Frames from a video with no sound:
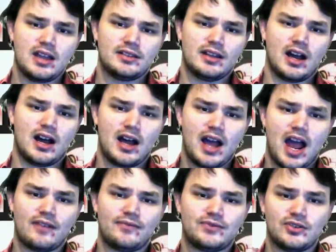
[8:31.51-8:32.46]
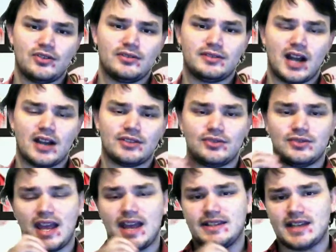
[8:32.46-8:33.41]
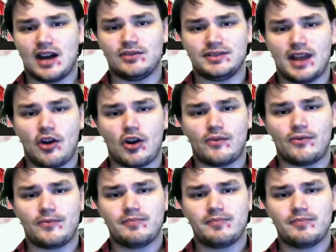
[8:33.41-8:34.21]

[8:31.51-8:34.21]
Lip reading: after Natsu takes out Zeref.